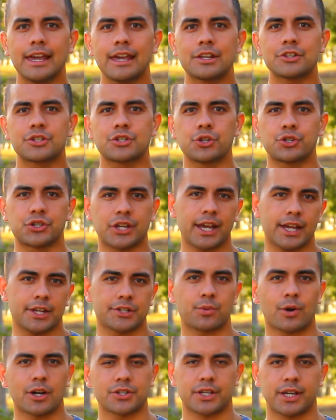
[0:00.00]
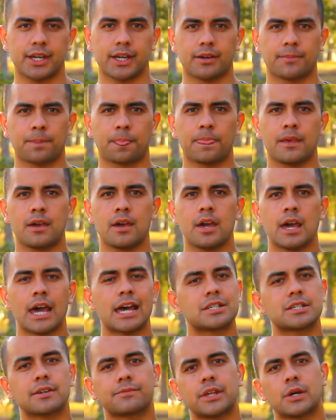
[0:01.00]
to share his watch care,
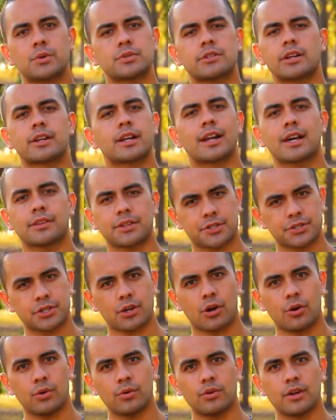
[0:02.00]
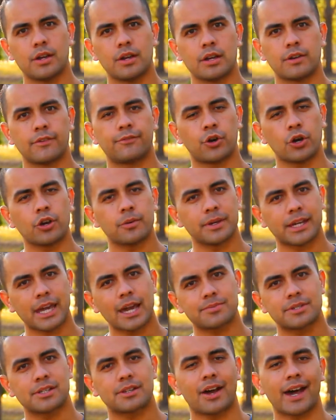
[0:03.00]
as if there was not another soul for whom he
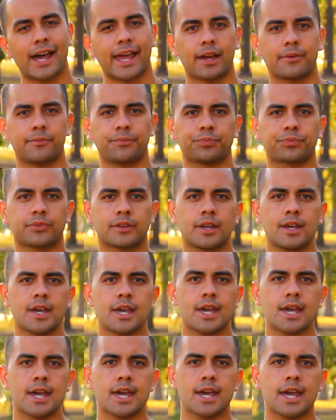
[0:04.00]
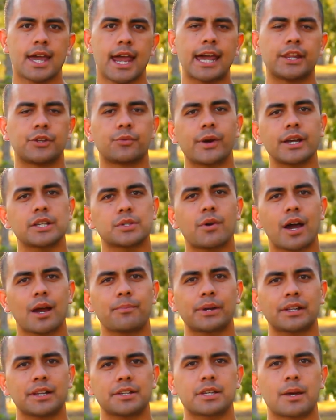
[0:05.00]
came to die. And the reason why I
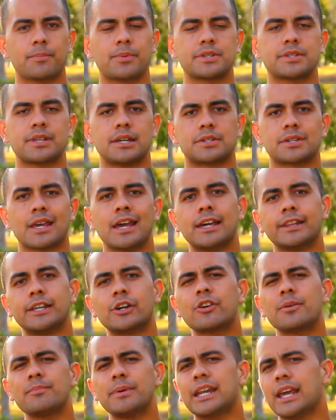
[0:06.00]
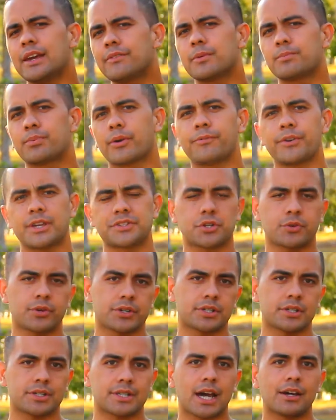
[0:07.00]
bring this up is this: there are many even professed
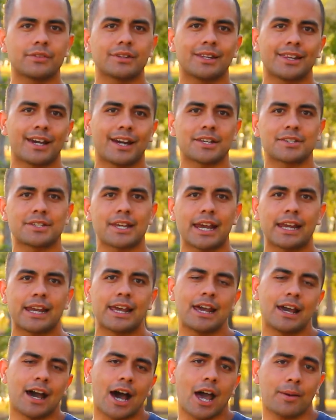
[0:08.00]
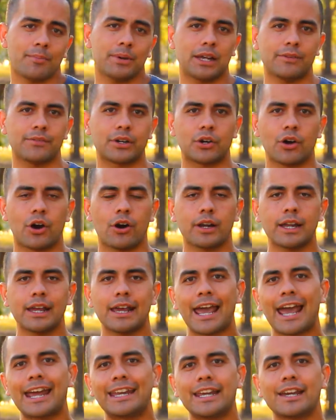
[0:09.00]
Christians out there that are saying, I believe in God,
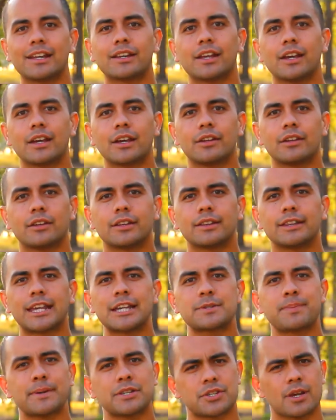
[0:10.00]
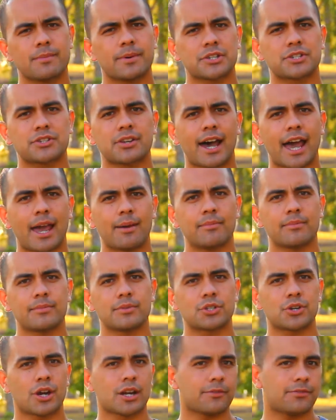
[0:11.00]
and yet they spend so much time
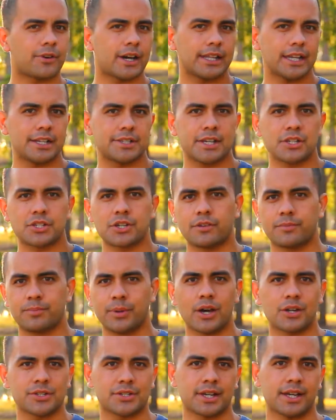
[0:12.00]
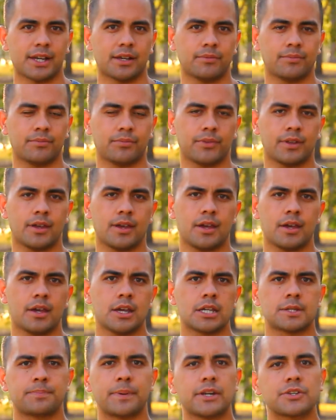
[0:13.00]
trying to find the attention of Beyonce,
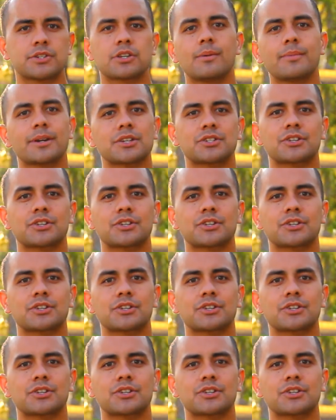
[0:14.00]
spending so much